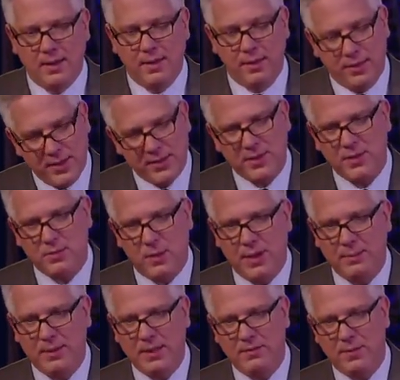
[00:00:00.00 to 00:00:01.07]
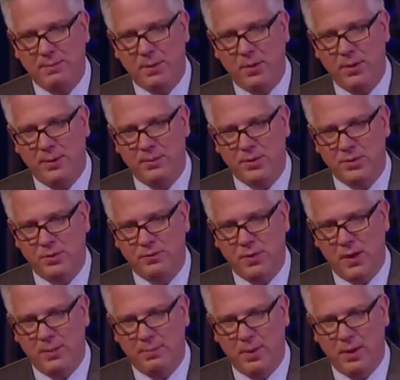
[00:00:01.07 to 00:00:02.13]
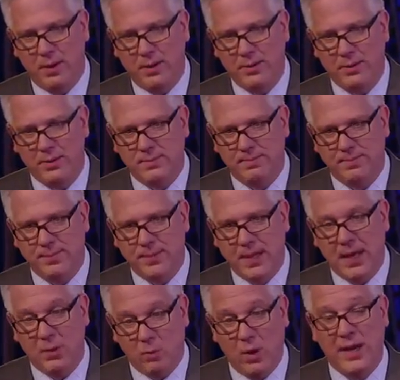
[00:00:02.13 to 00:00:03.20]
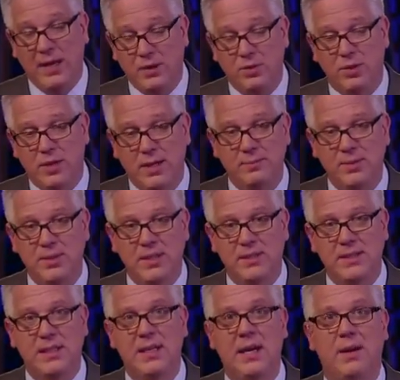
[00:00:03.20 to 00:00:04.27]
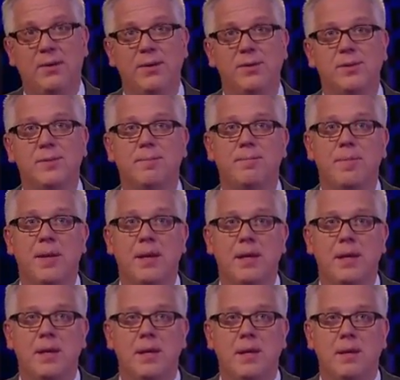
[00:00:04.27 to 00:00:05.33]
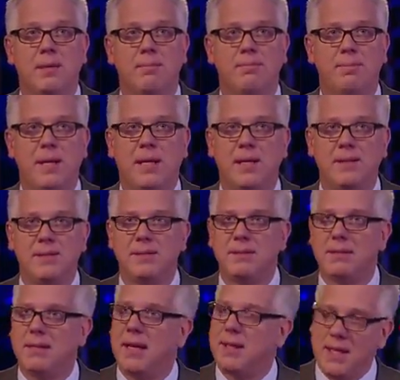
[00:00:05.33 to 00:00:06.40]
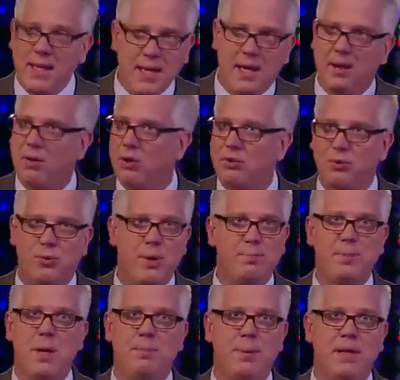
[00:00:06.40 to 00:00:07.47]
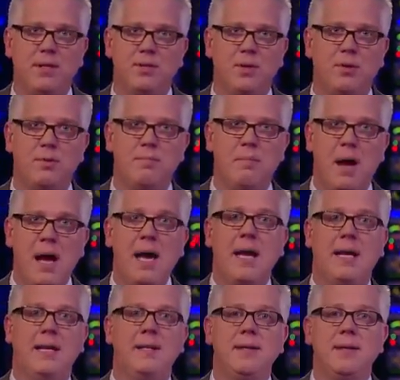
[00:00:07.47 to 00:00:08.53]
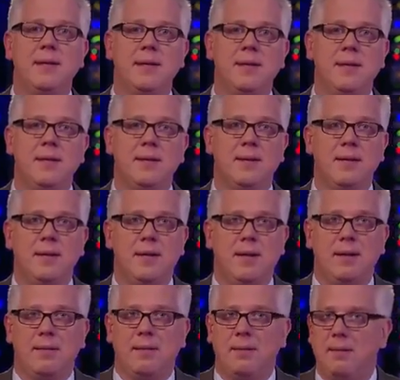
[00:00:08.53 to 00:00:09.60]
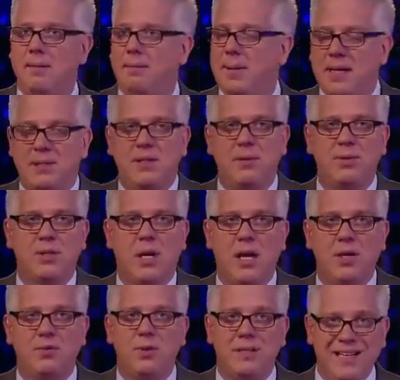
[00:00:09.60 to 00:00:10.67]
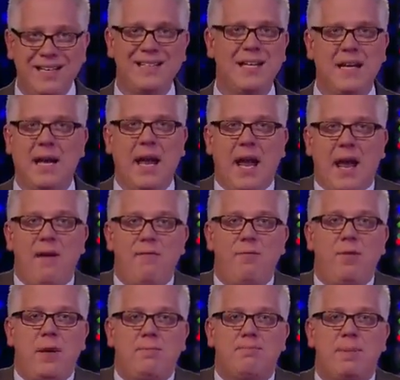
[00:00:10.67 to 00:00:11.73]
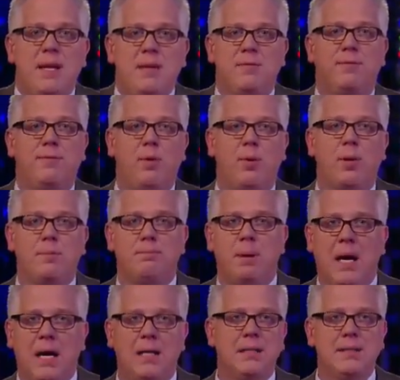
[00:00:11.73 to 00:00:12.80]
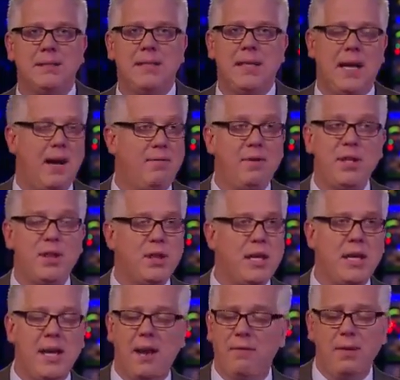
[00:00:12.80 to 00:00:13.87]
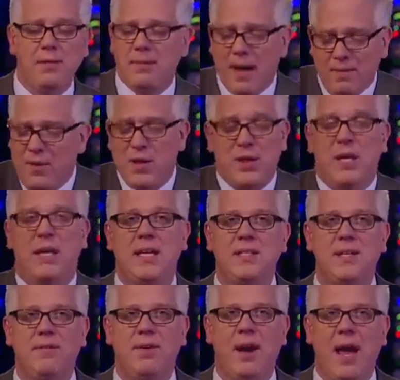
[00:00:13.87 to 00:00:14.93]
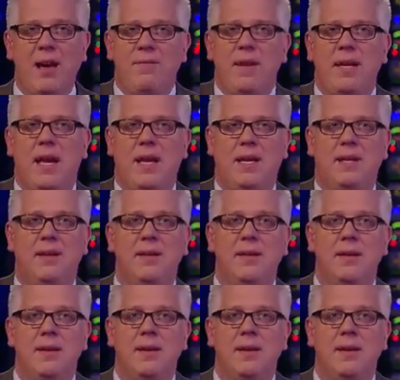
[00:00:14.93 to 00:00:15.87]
This is why I believe the poll numbers will fall apart and why it took him 16 hours. Because I think he got all tripped up in his own mind because he was contradicting every bit of foreign policy, everything he's ever advocated.